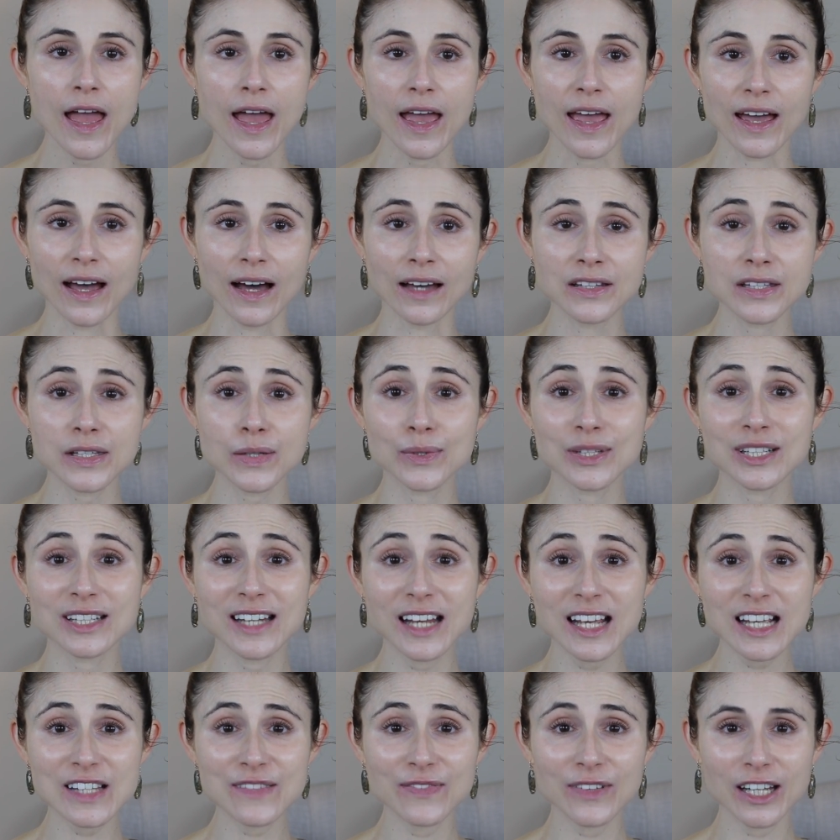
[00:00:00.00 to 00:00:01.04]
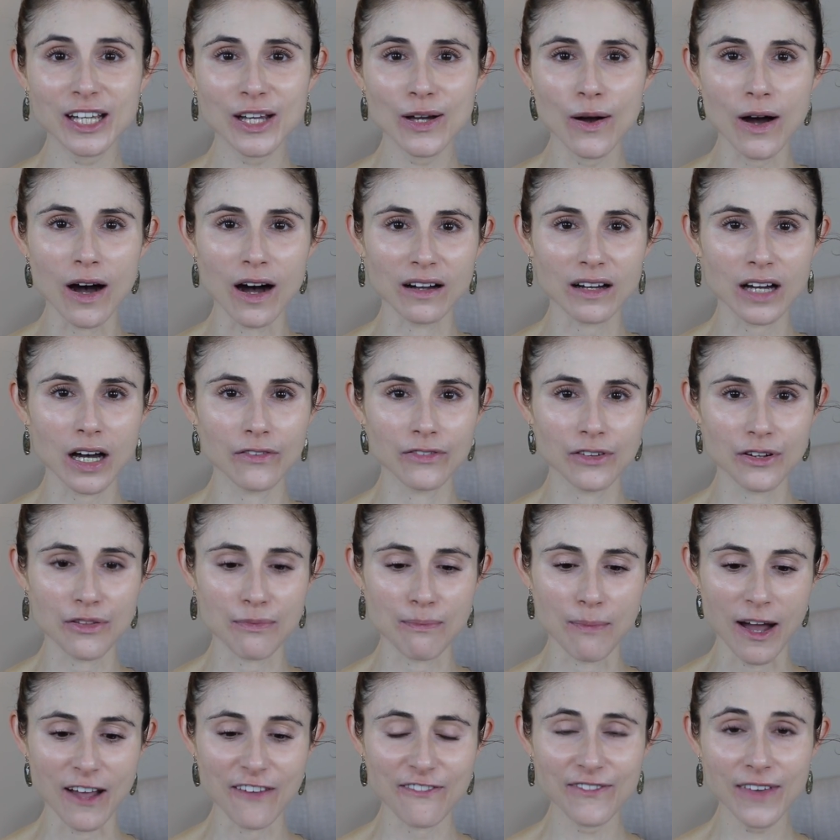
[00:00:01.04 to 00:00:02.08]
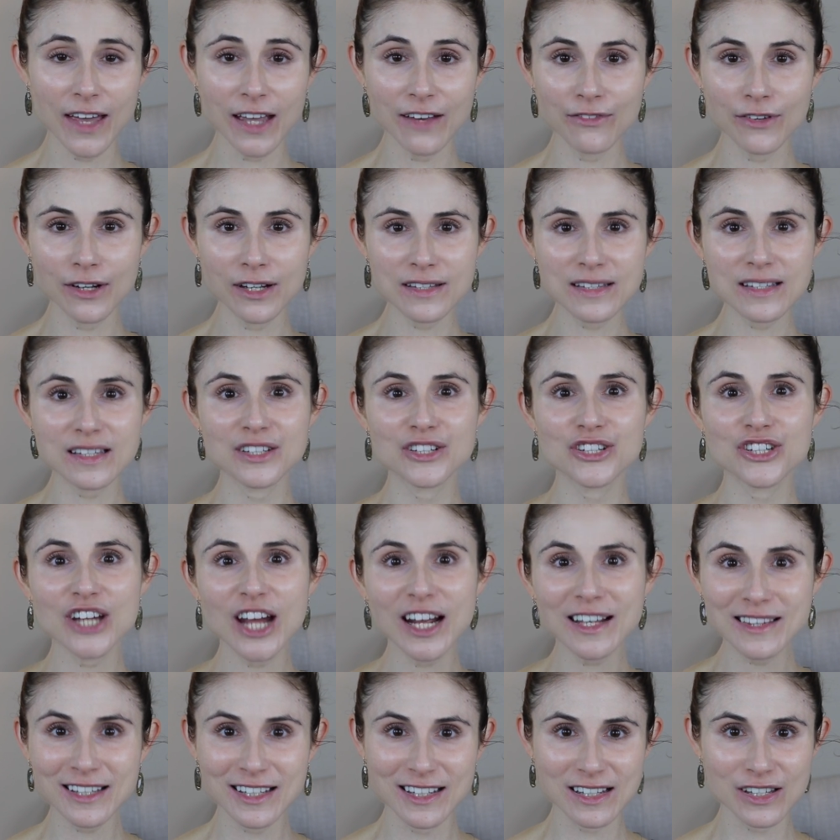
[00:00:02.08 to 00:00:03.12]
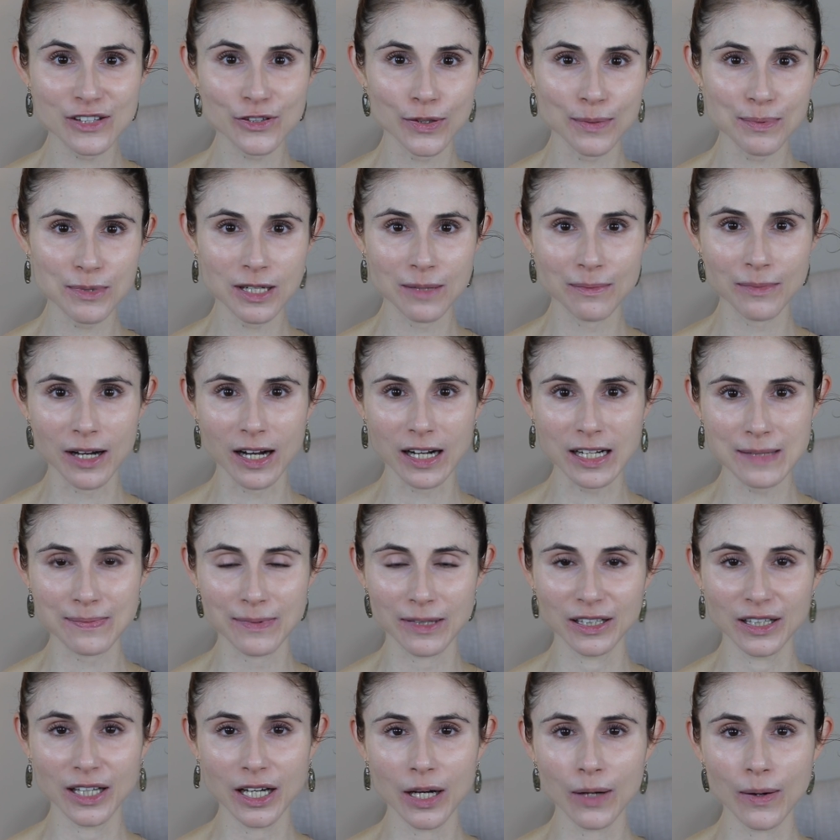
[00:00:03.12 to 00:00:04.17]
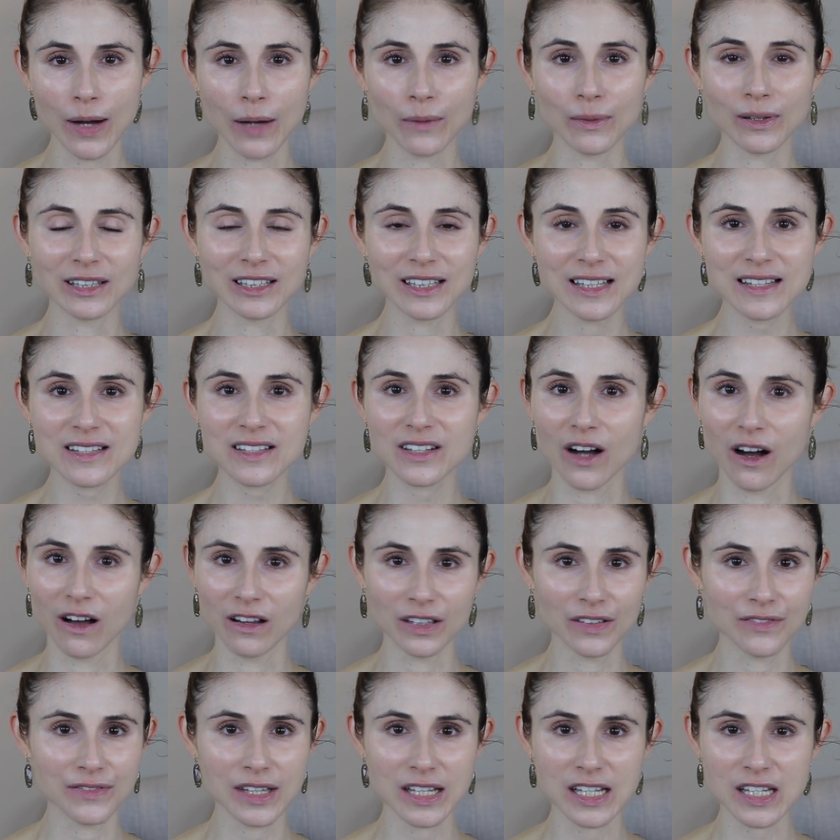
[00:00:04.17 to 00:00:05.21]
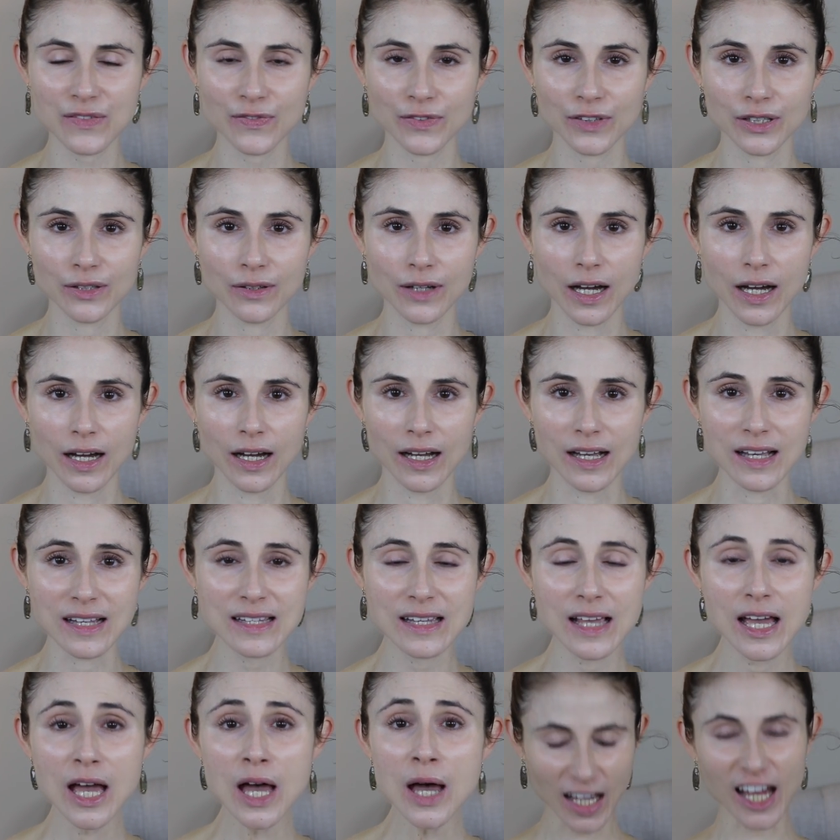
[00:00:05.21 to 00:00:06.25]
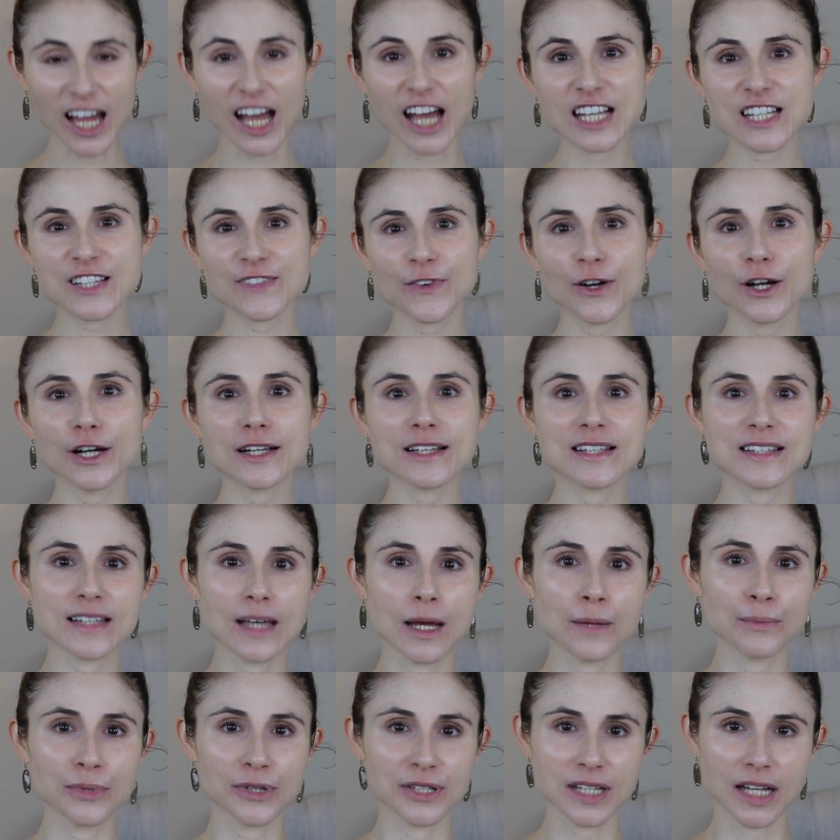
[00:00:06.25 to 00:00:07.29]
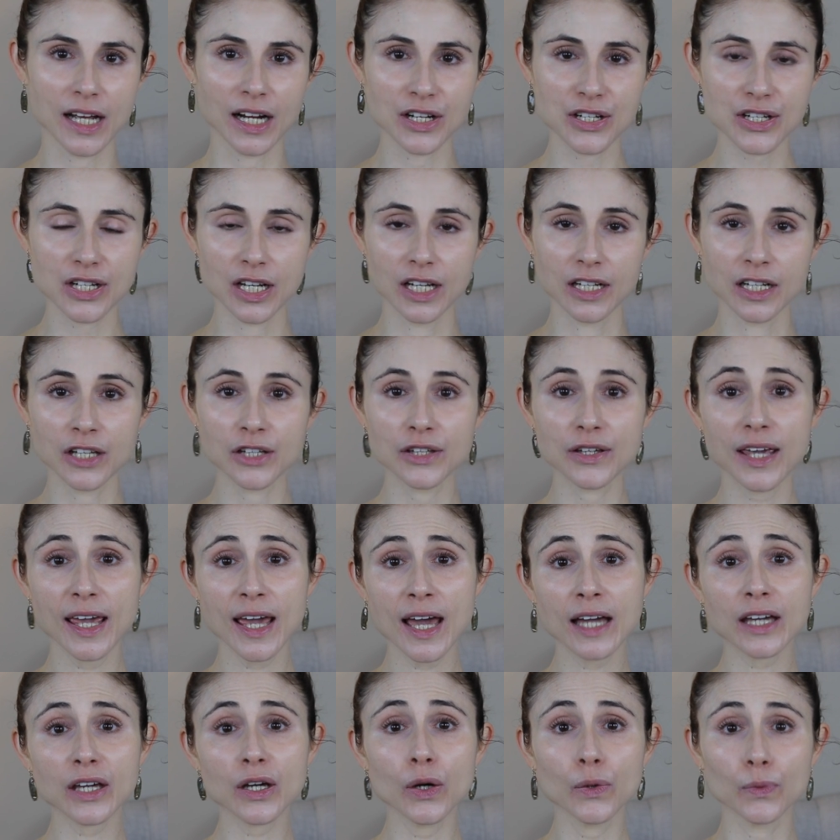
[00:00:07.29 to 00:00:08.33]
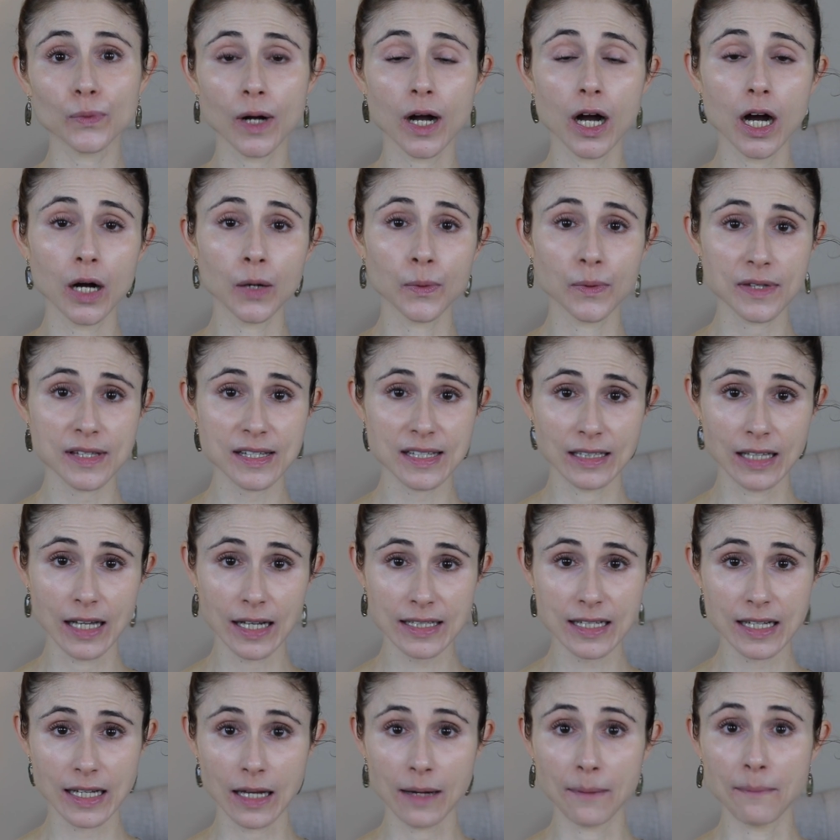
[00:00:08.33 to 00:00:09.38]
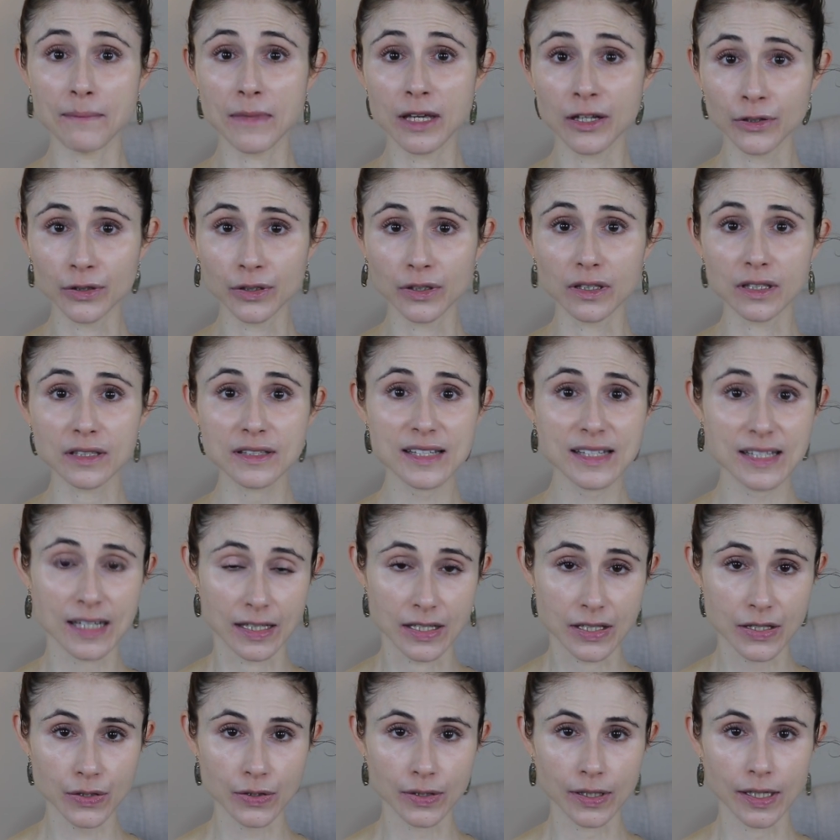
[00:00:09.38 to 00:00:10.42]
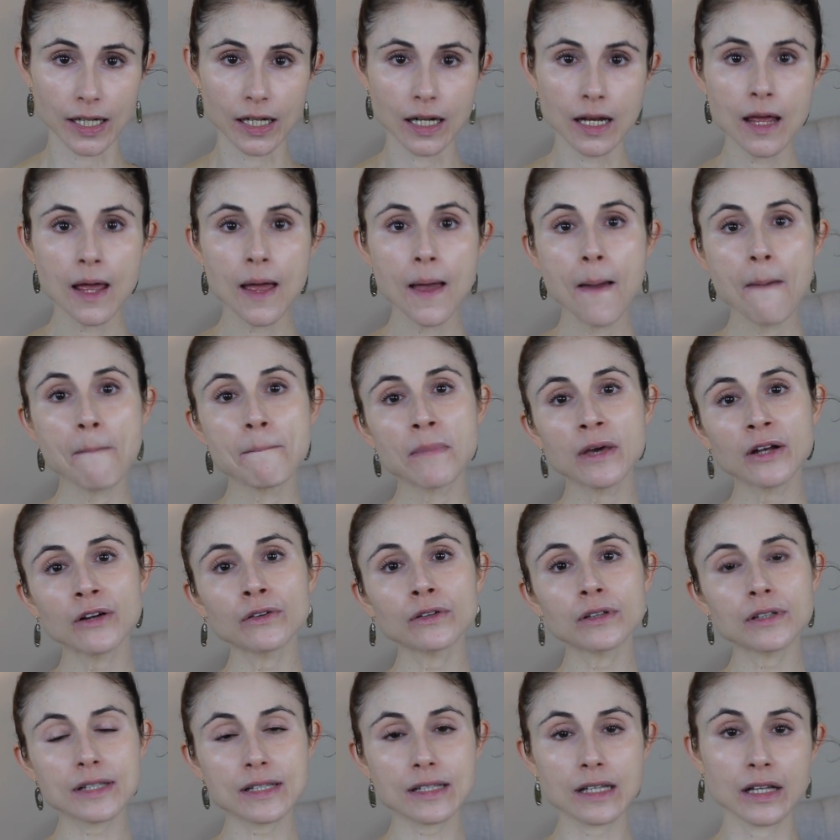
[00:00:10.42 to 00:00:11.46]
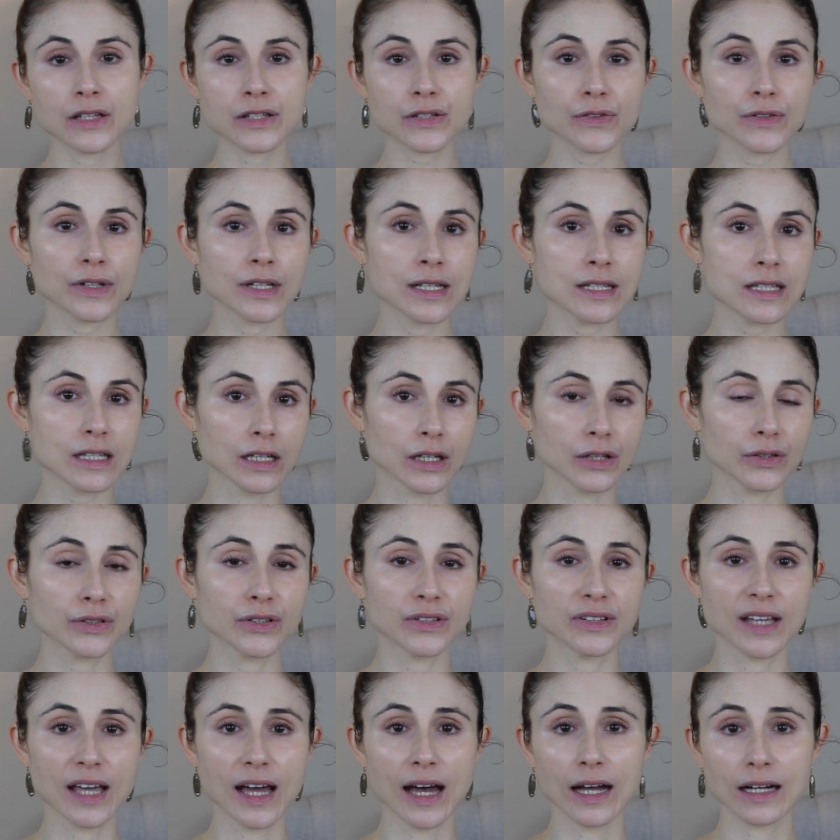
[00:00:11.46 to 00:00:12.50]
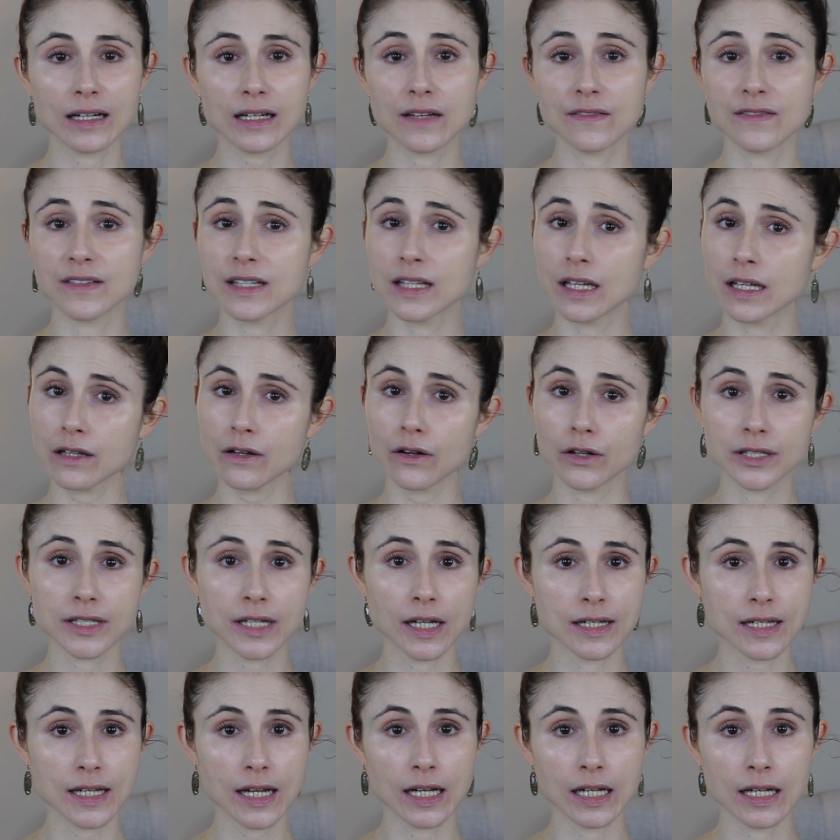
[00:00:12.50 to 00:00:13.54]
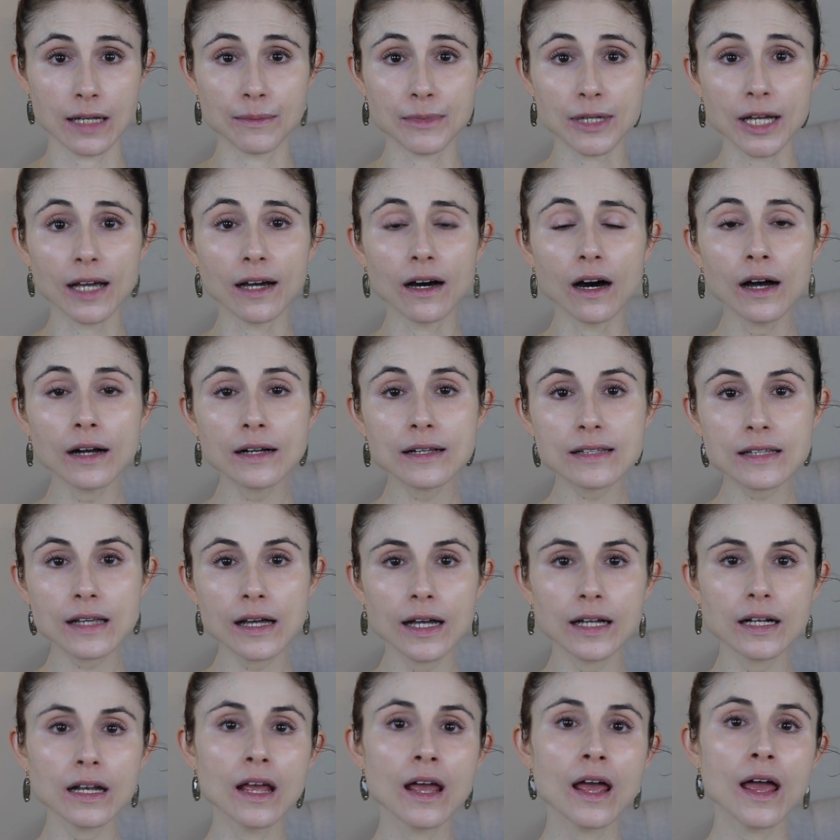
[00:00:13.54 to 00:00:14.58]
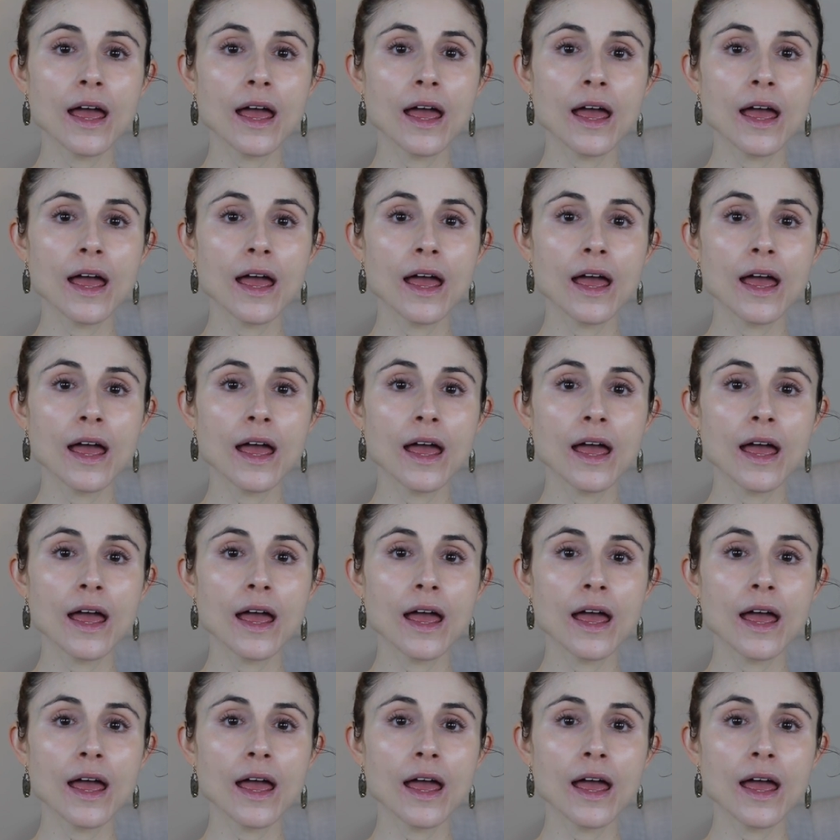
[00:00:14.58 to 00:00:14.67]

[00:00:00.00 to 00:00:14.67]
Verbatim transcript: And so in today's video, I'll cover my favorites. Check the description box below. I will list all of these for you guys. As far as sun protection, you can't go wrong with selecting a mineral sunscreen. Mineral sunscreens include the active zinc or titanium dioxide